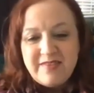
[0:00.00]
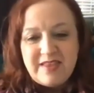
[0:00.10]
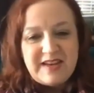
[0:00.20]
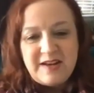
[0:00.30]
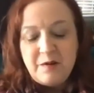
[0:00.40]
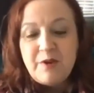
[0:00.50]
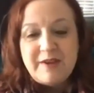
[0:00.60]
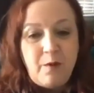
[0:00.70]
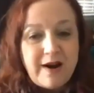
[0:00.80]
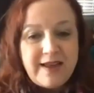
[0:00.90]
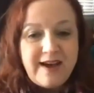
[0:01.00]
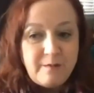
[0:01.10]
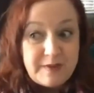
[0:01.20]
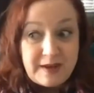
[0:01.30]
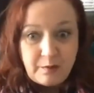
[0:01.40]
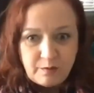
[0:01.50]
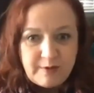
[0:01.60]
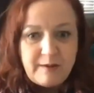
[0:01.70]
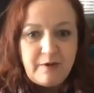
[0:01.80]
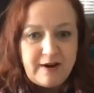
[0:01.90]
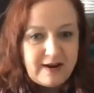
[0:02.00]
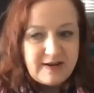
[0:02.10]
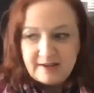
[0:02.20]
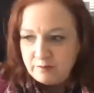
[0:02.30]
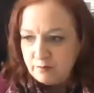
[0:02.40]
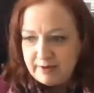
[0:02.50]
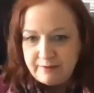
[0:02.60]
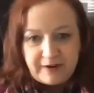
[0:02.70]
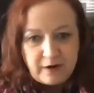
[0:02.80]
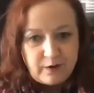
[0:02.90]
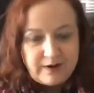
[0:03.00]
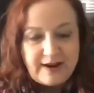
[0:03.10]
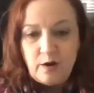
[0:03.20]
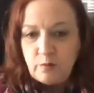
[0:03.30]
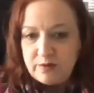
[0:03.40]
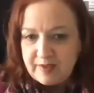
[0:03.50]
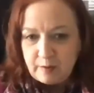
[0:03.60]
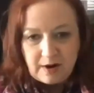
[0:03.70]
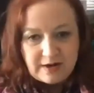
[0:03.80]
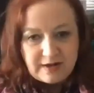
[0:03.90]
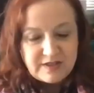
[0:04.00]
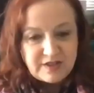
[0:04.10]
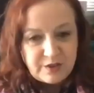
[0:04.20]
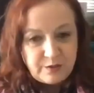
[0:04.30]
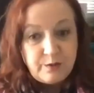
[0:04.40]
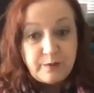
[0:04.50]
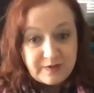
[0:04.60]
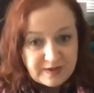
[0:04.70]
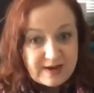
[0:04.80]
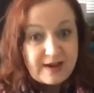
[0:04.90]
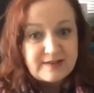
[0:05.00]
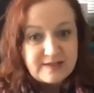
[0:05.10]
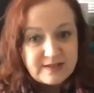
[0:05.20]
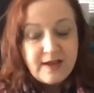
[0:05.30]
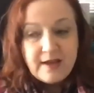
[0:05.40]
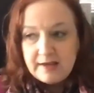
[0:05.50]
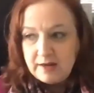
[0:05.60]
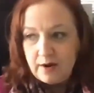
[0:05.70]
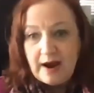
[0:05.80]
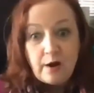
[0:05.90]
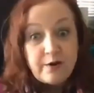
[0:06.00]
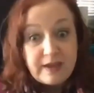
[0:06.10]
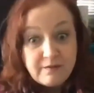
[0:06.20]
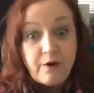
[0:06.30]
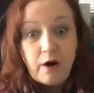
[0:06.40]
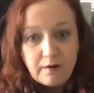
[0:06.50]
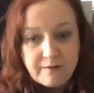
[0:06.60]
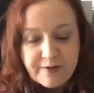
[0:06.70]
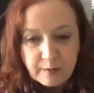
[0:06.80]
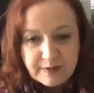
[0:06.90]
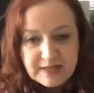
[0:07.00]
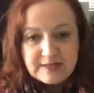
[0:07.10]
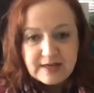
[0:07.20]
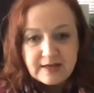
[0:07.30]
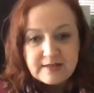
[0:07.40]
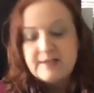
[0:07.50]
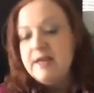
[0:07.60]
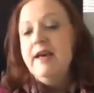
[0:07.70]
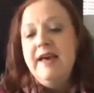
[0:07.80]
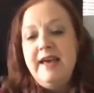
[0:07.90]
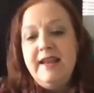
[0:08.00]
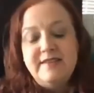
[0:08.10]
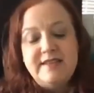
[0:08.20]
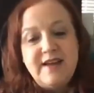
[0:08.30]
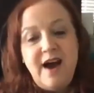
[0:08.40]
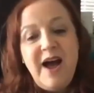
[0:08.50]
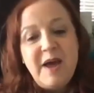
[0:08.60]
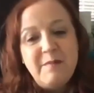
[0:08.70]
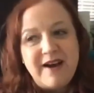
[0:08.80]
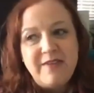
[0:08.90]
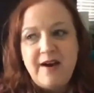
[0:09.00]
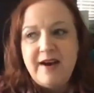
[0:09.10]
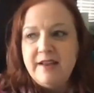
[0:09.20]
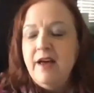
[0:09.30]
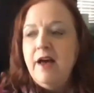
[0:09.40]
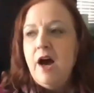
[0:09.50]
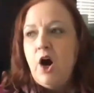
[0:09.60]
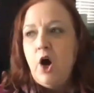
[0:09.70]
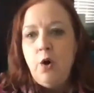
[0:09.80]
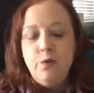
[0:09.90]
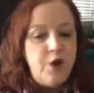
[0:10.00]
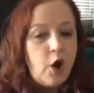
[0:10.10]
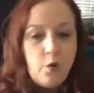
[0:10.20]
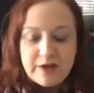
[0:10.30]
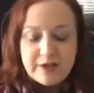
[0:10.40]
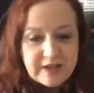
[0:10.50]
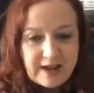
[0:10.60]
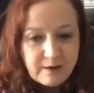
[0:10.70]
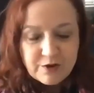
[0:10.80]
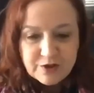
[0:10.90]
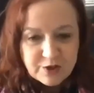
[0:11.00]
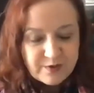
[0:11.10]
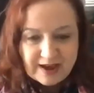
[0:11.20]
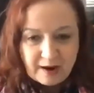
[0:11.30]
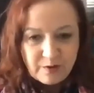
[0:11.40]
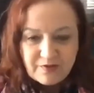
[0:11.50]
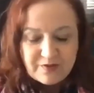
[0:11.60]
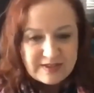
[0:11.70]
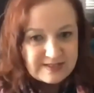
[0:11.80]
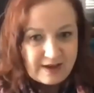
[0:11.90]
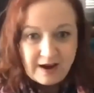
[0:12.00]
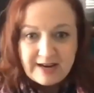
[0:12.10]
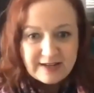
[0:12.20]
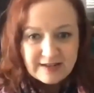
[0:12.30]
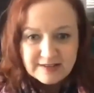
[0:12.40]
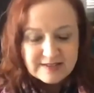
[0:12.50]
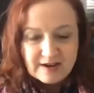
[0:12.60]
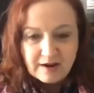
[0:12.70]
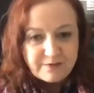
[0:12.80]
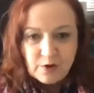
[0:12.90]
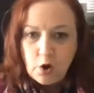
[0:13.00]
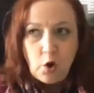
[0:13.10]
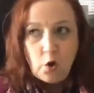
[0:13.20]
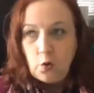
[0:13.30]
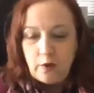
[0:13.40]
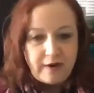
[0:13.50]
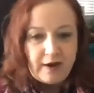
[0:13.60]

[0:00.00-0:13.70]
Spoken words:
that they didn't really want to have, but they were rebranding and refiguring out what they wanted to do with the next, how to evolve their business. And at the time I thought, oh, no one could ever do that with design and stuff. No,